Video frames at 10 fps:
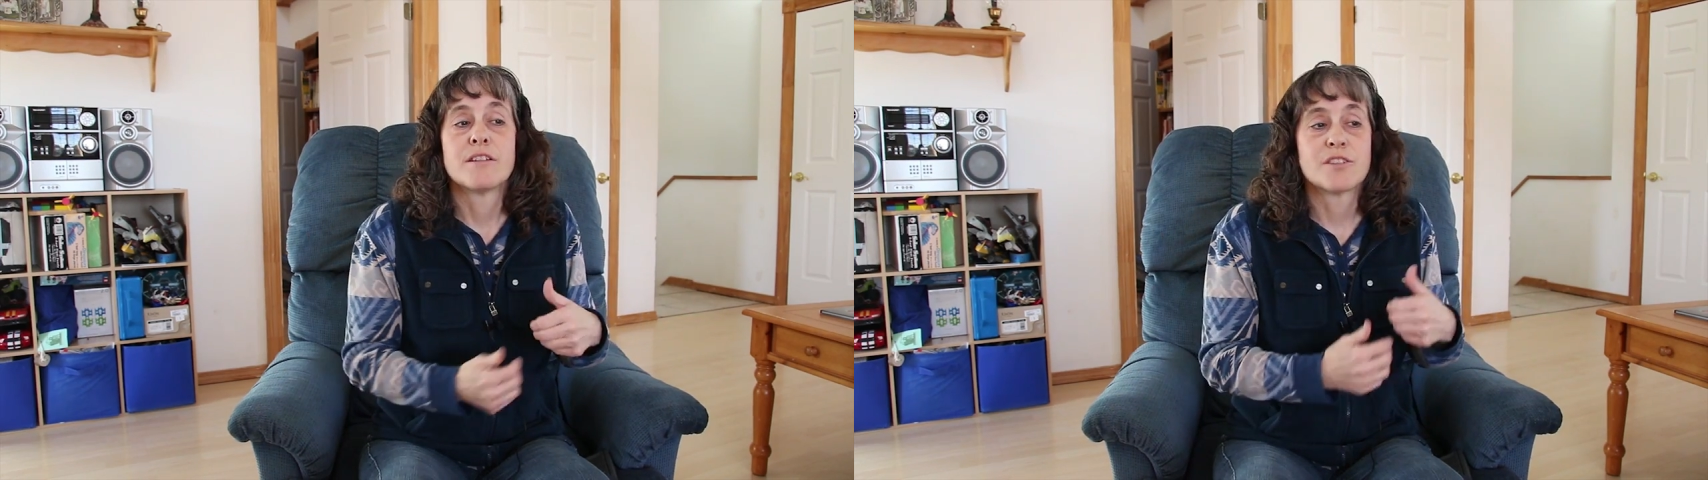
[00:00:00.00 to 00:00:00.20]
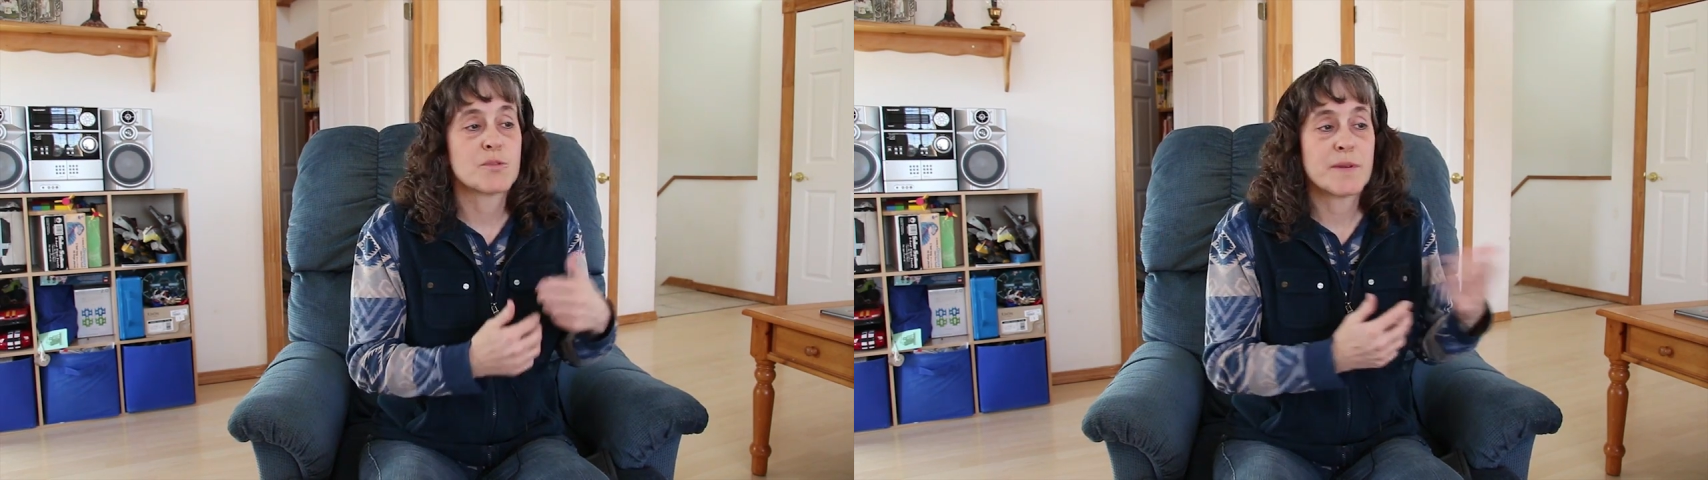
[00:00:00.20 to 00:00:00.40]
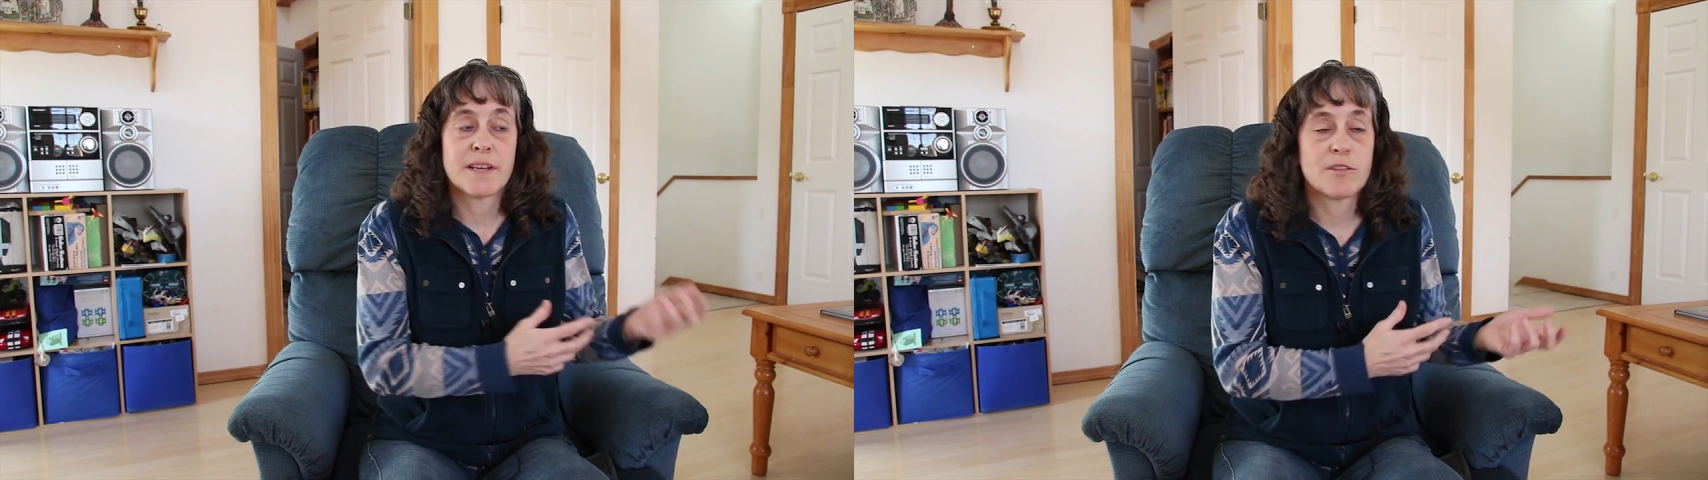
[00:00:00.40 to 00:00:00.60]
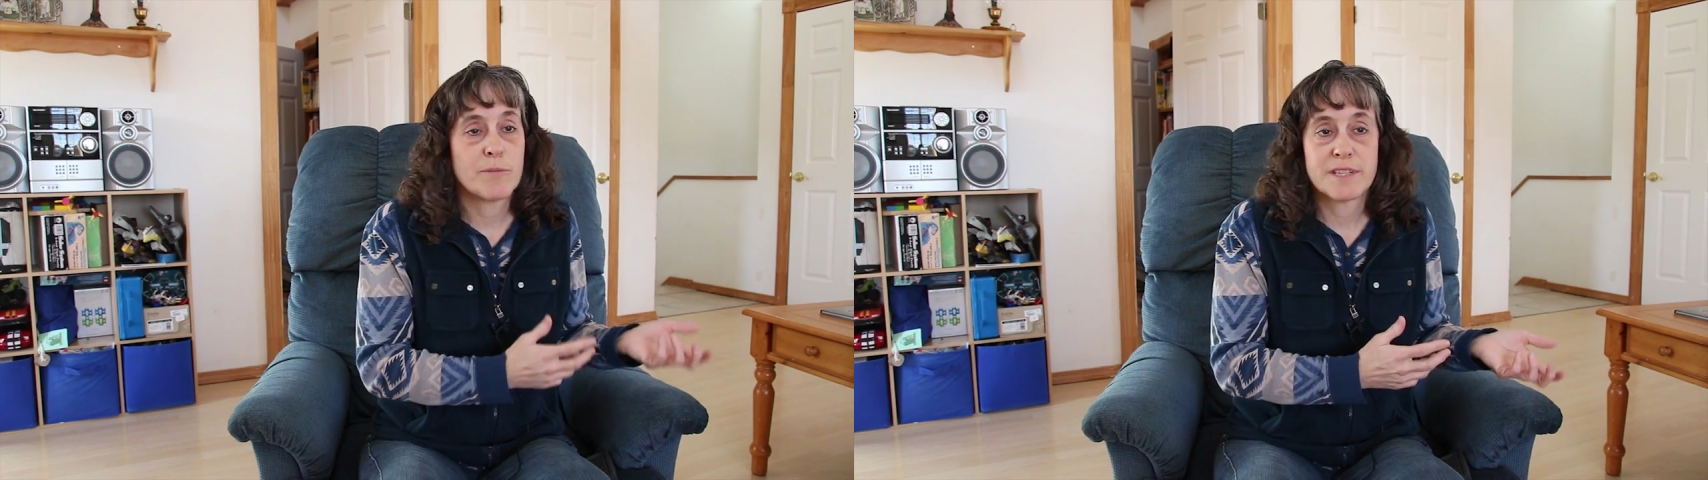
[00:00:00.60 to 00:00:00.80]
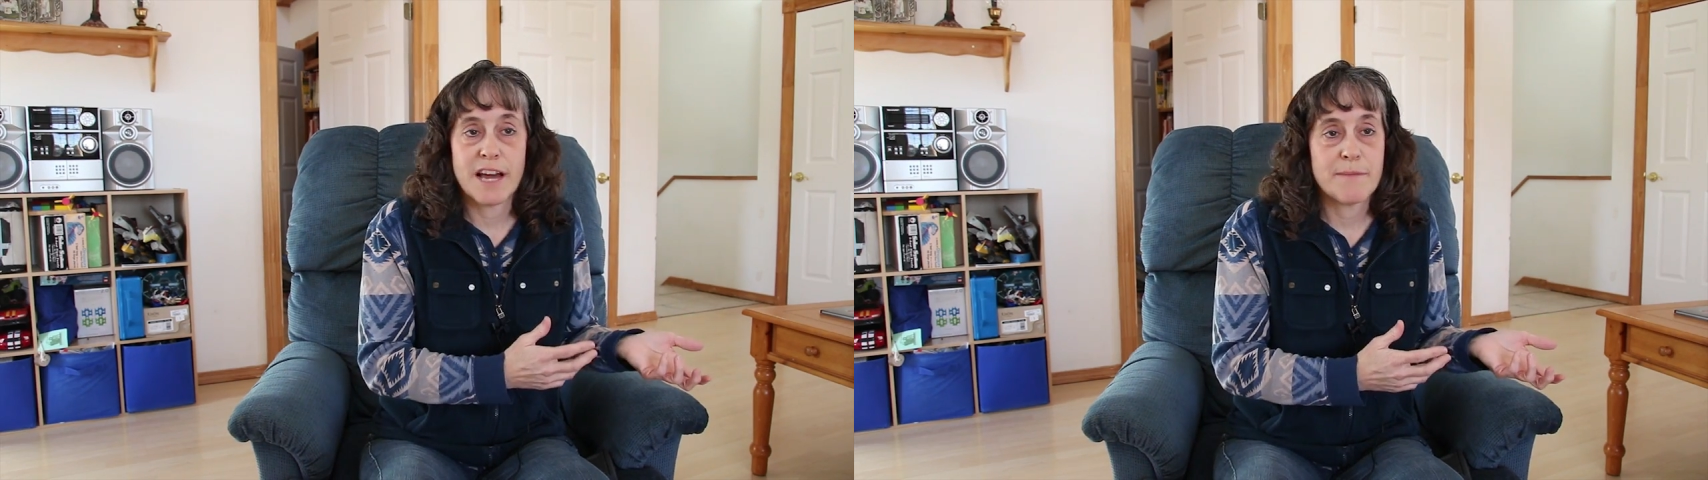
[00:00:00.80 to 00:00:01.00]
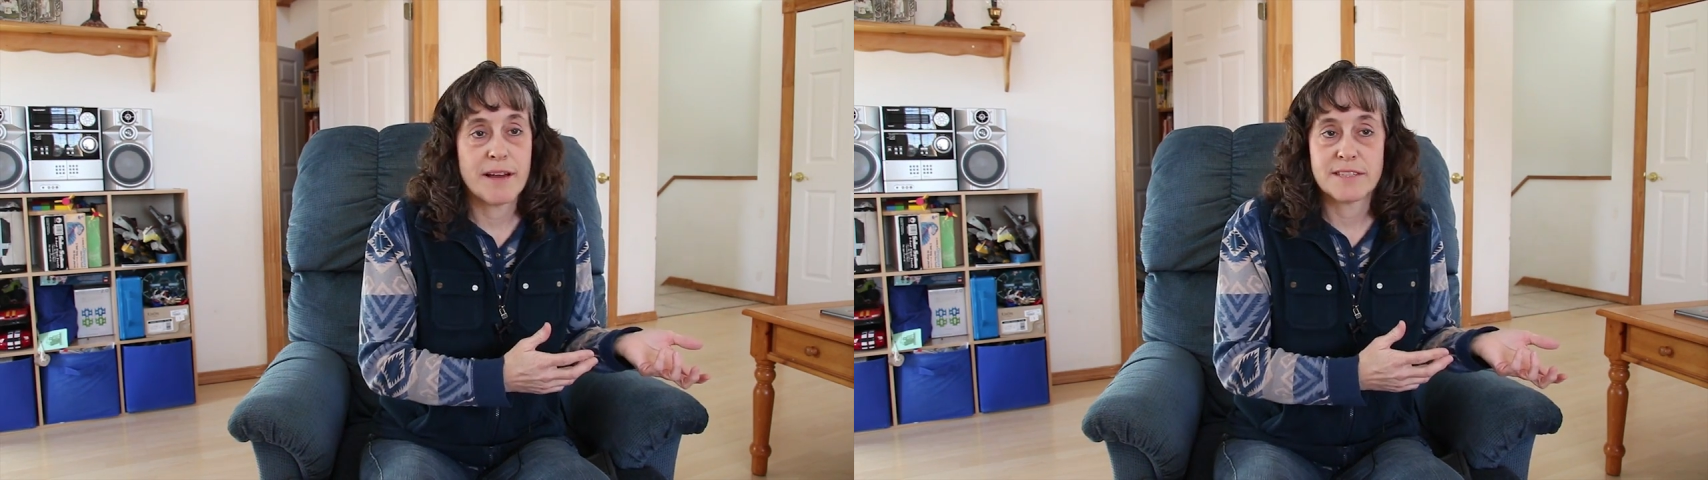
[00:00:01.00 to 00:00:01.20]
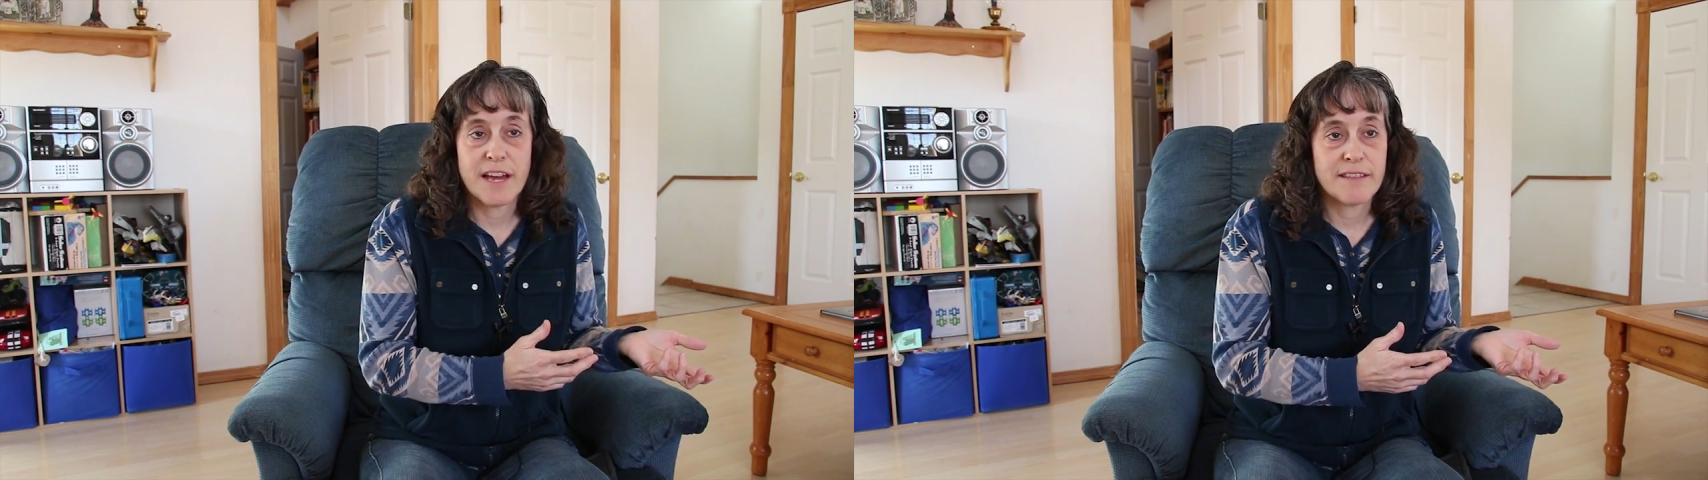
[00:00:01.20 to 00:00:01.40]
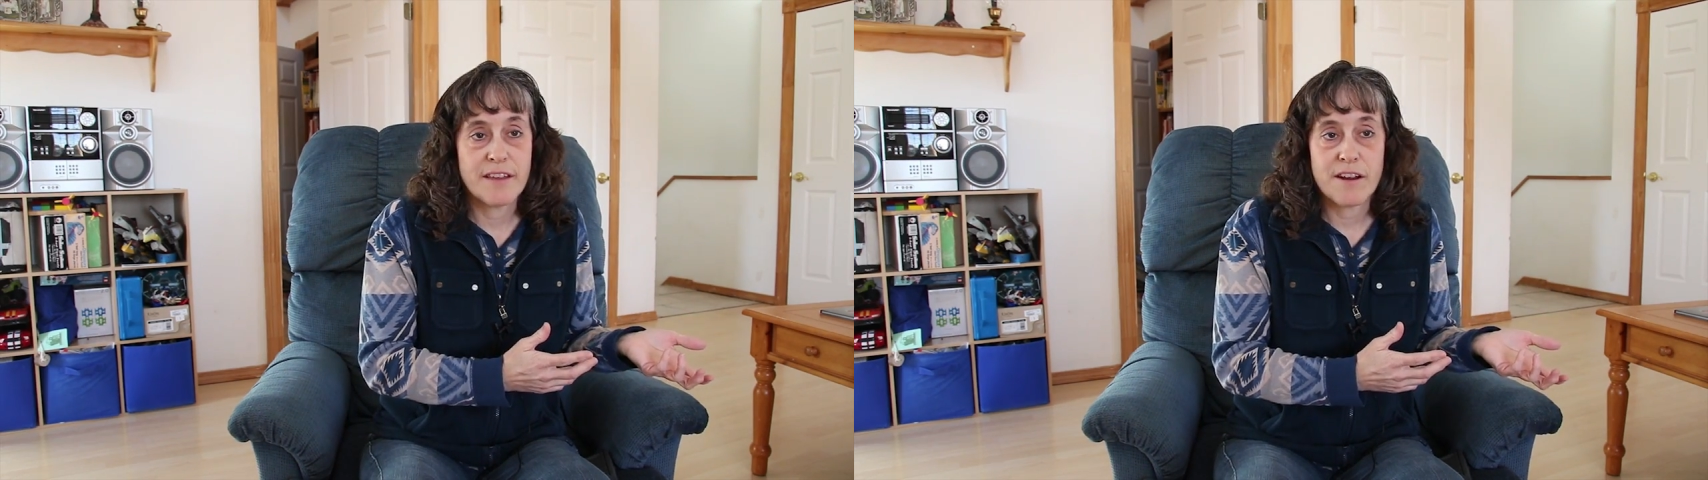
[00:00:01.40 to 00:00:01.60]
just spending a little bit of time
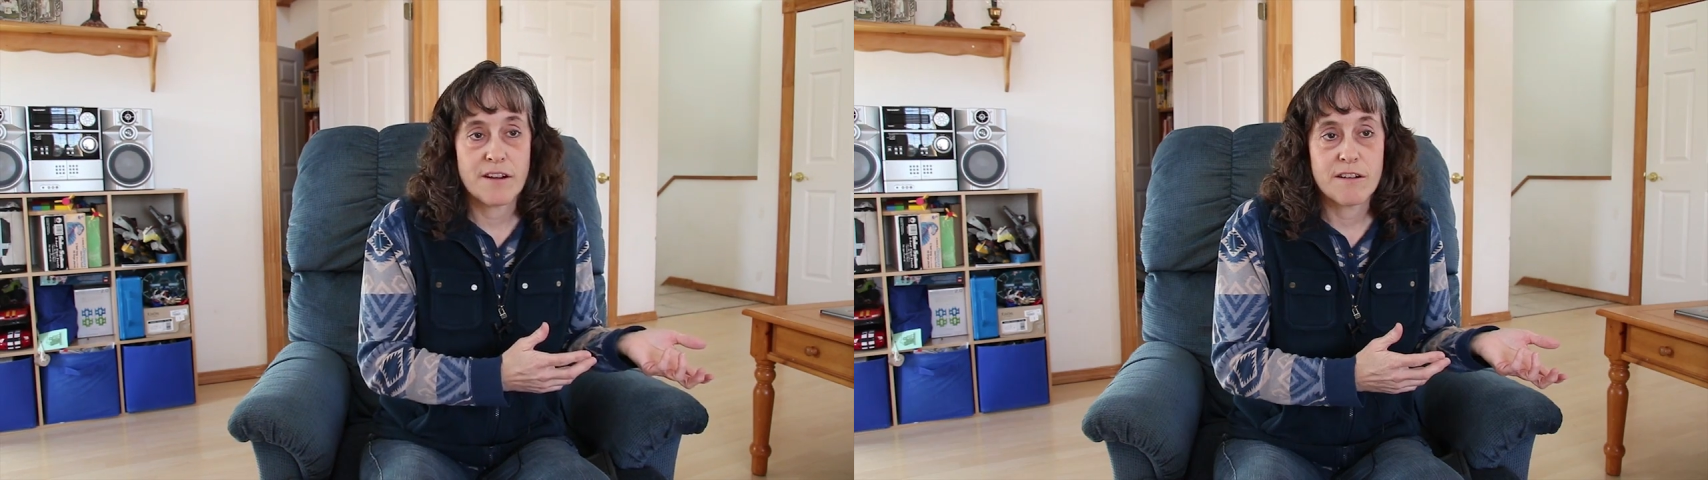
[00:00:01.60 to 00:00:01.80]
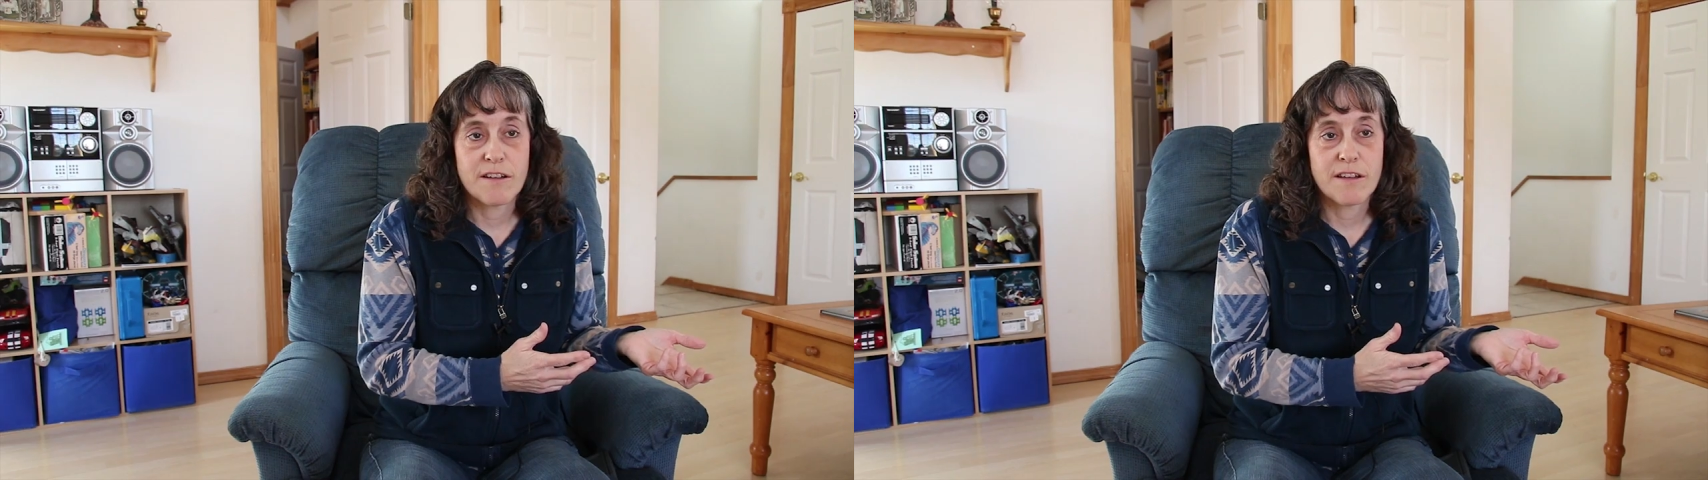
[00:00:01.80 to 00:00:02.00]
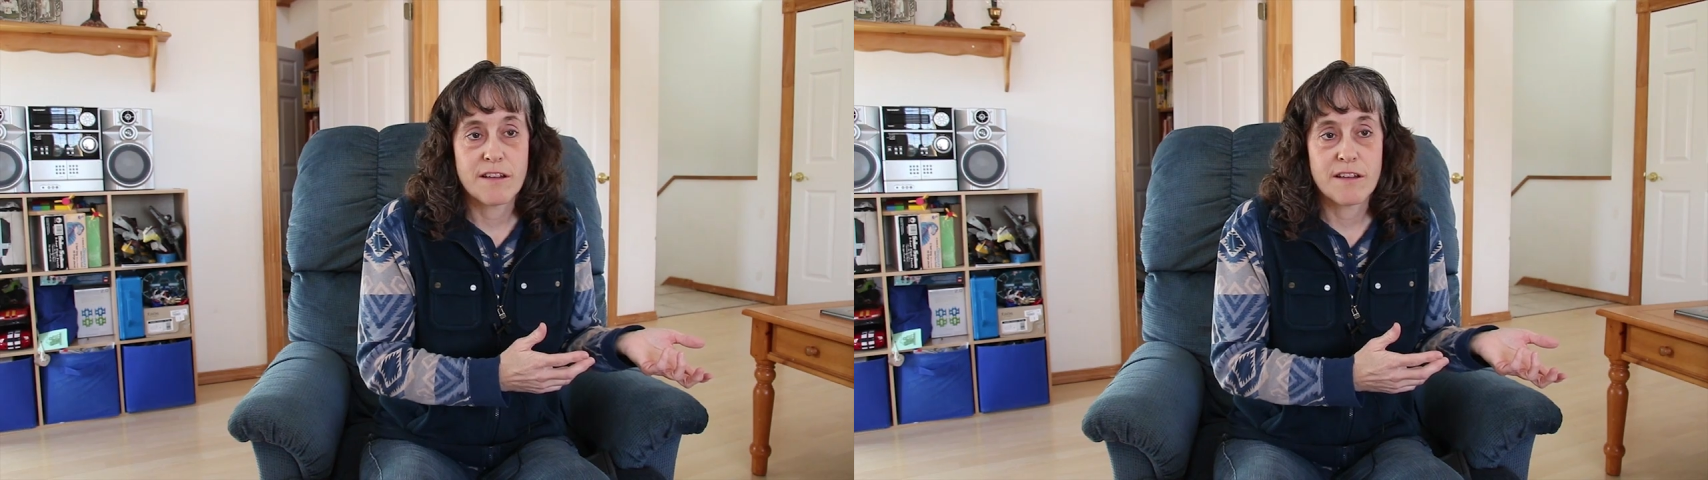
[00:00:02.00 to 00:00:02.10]
outside there.